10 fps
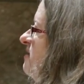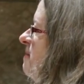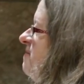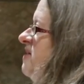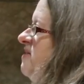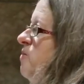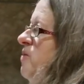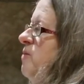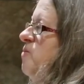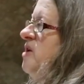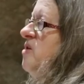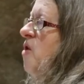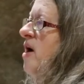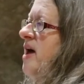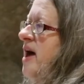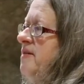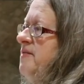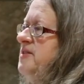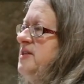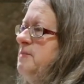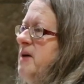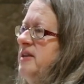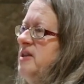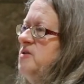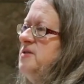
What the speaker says: something that we would not have suspected